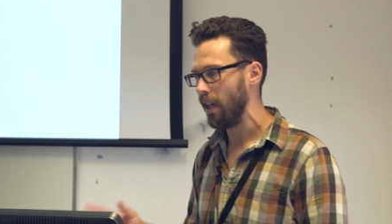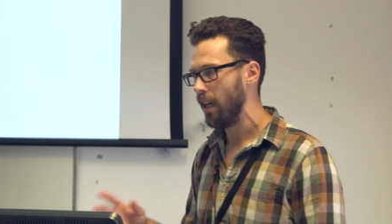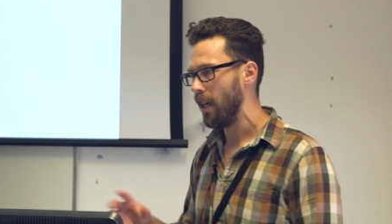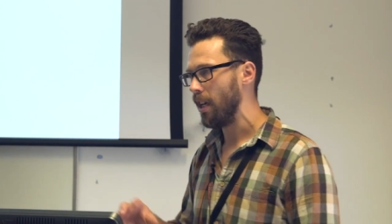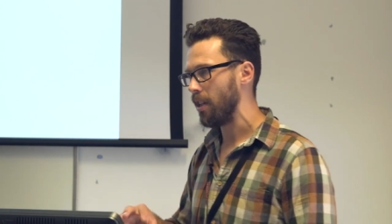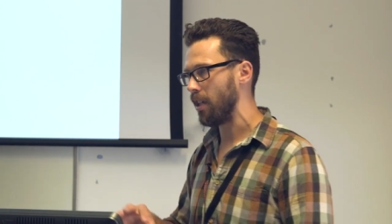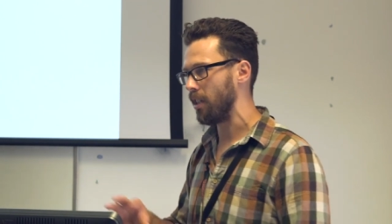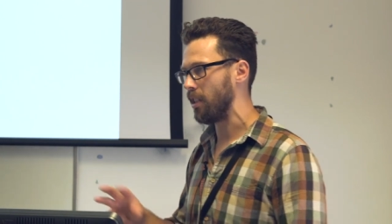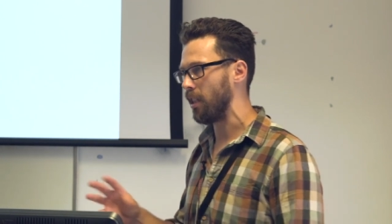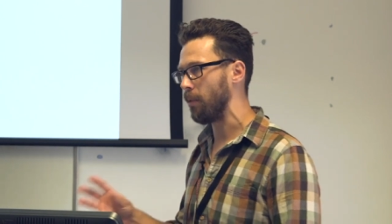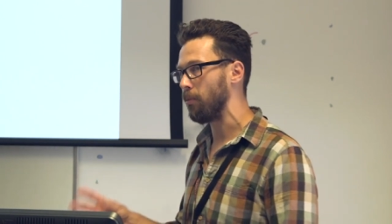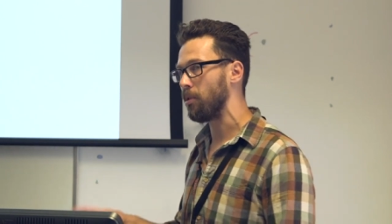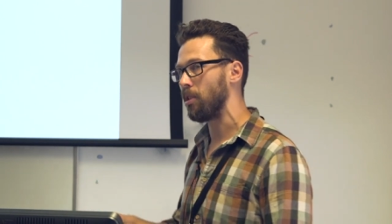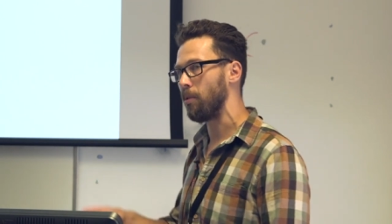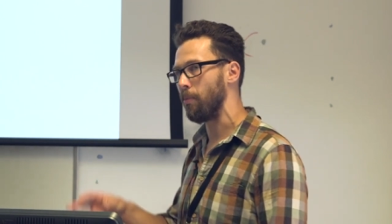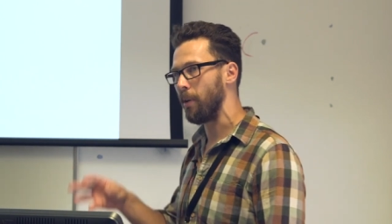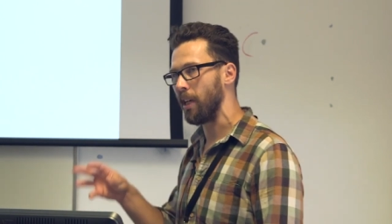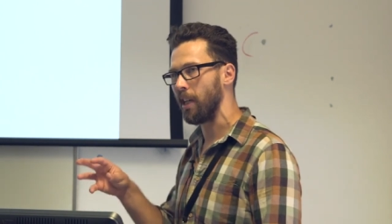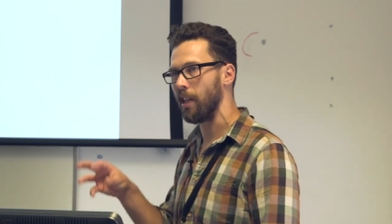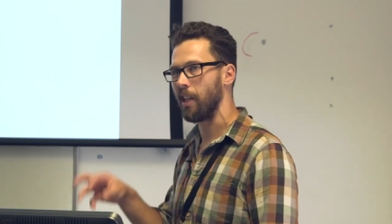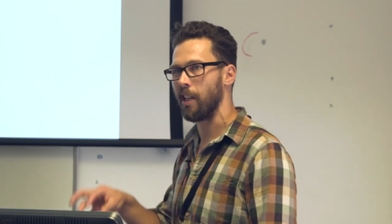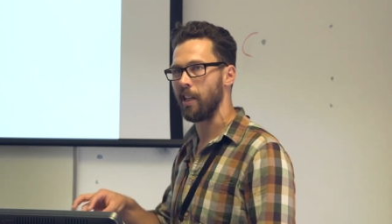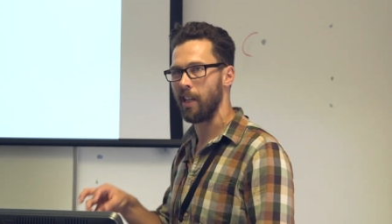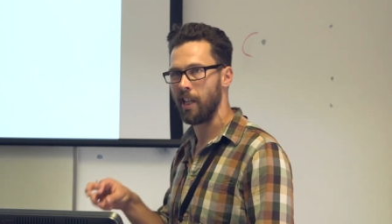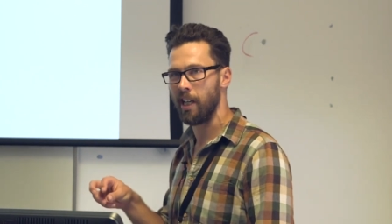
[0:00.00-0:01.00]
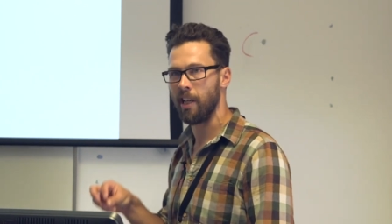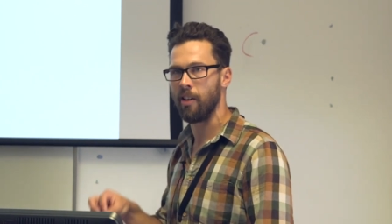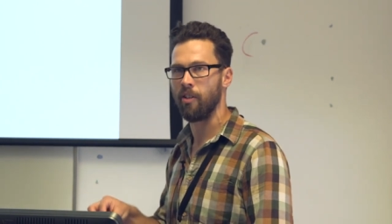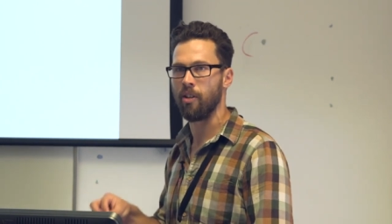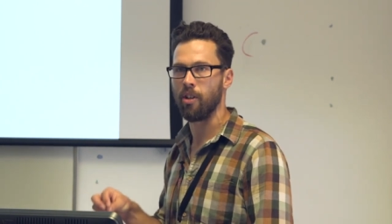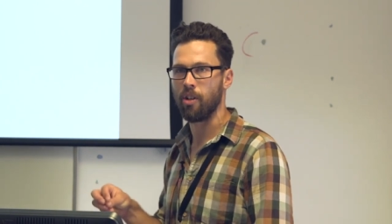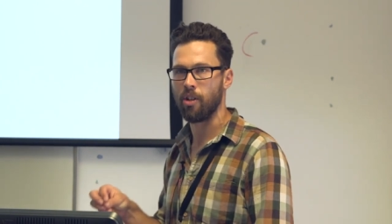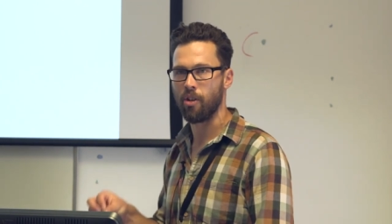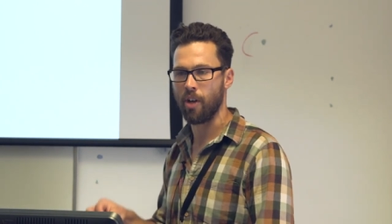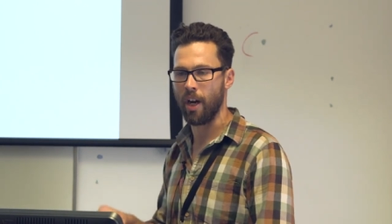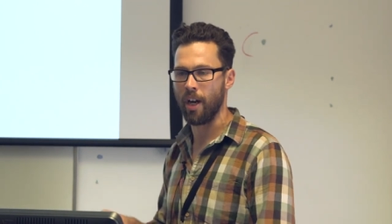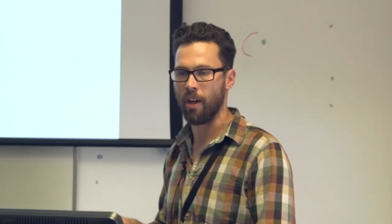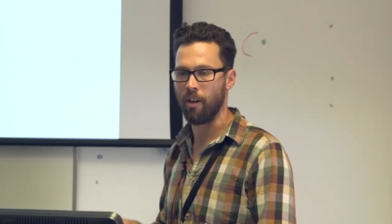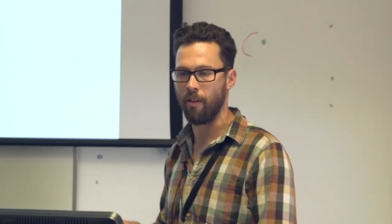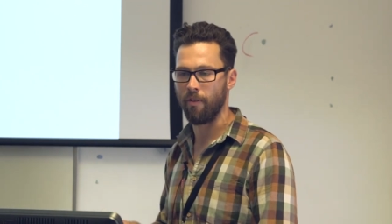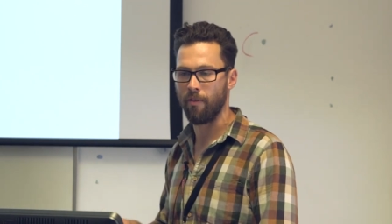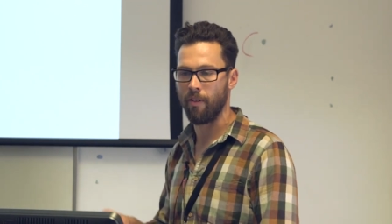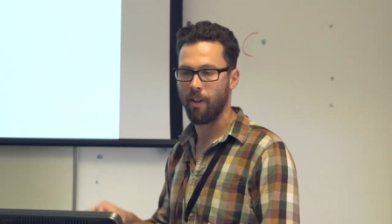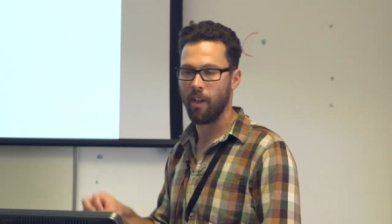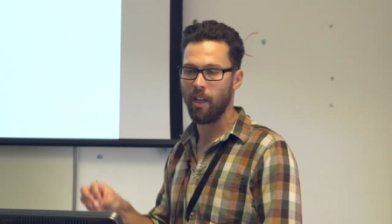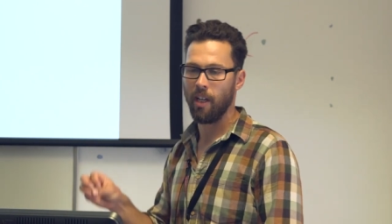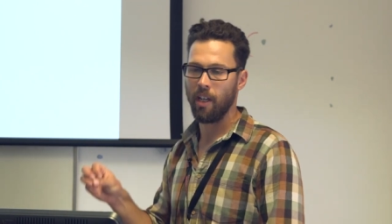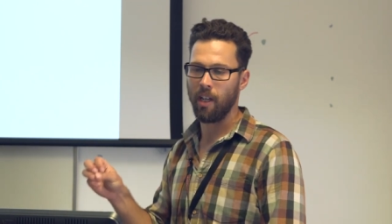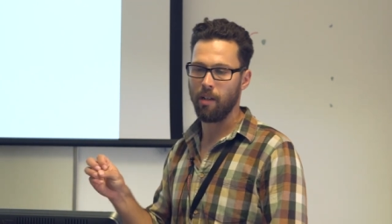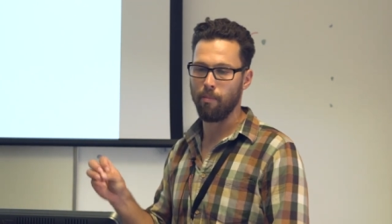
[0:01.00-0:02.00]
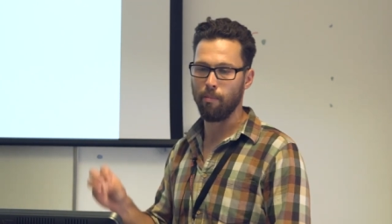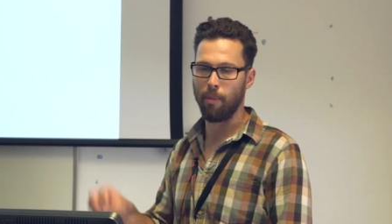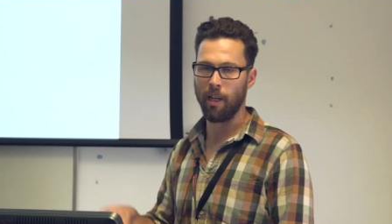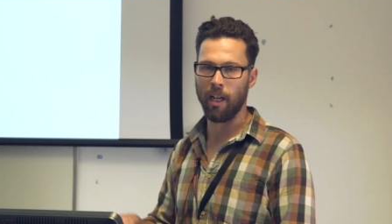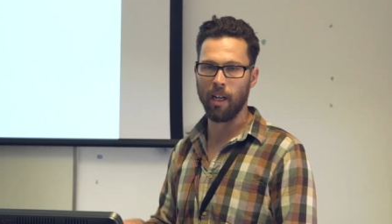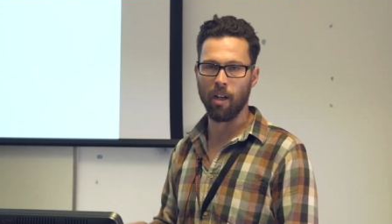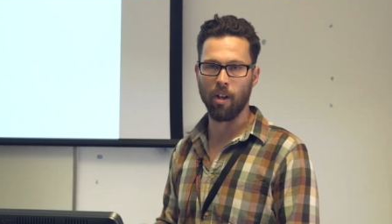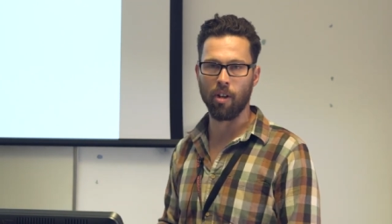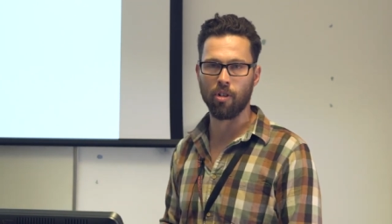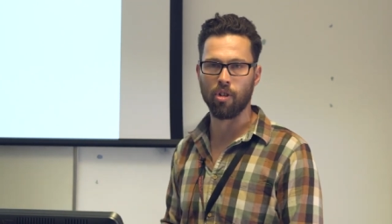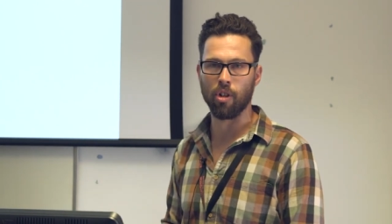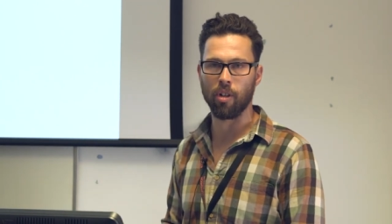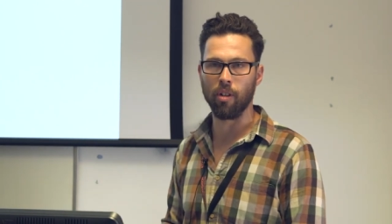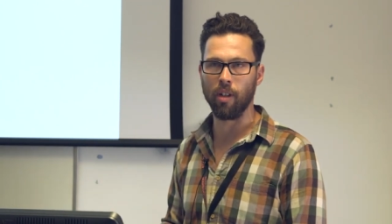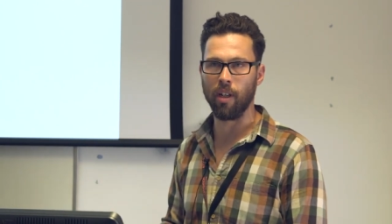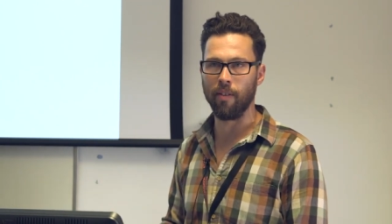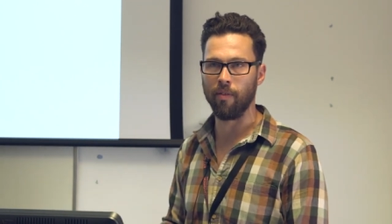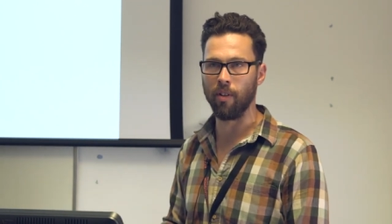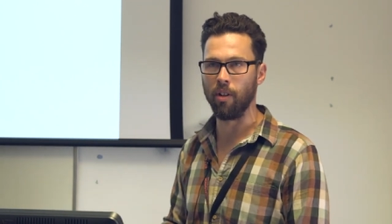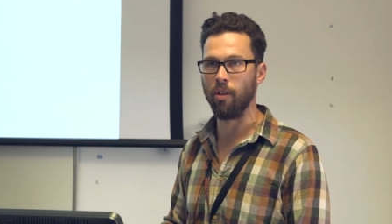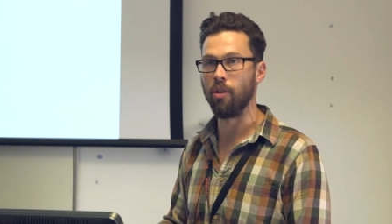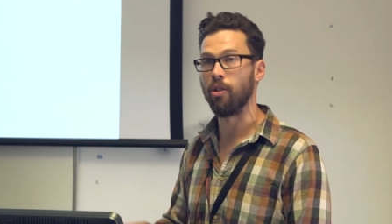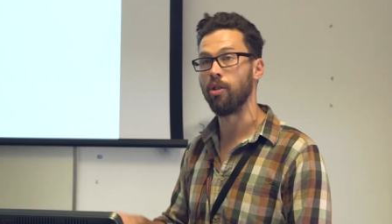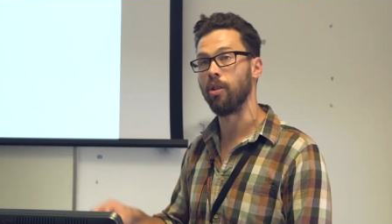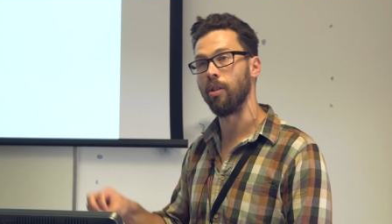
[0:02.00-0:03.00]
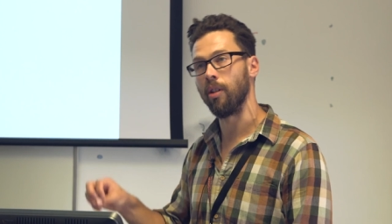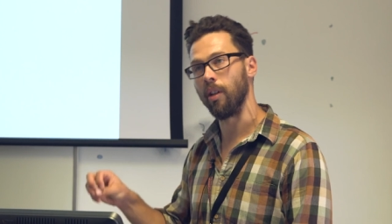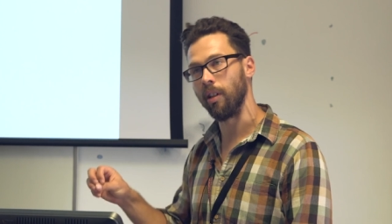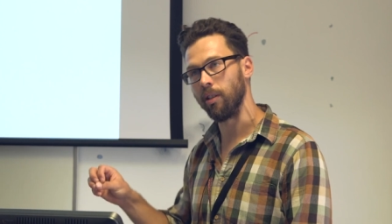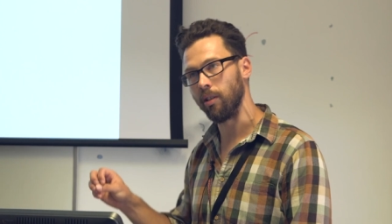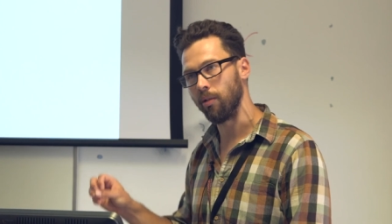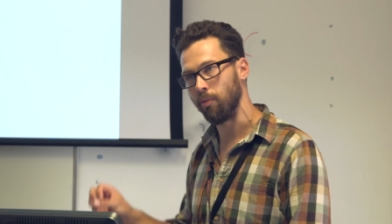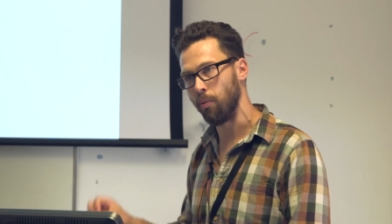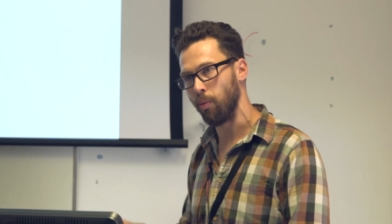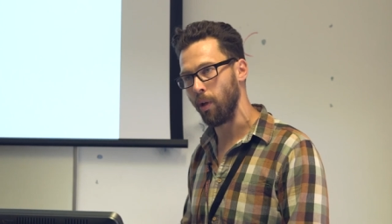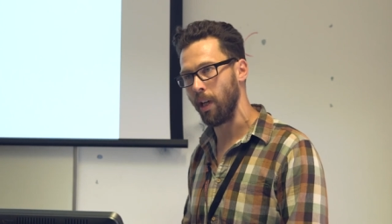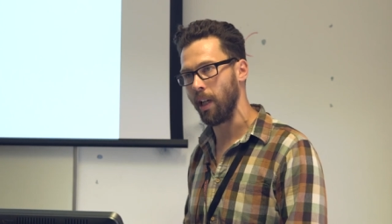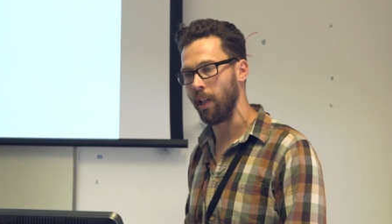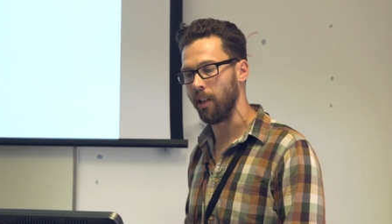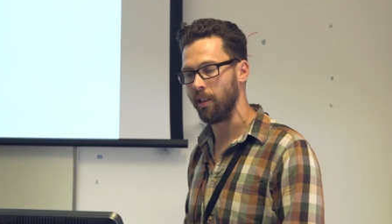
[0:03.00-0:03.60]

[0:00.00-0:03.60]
There seems to be an inherent trade-off in biological evolution as well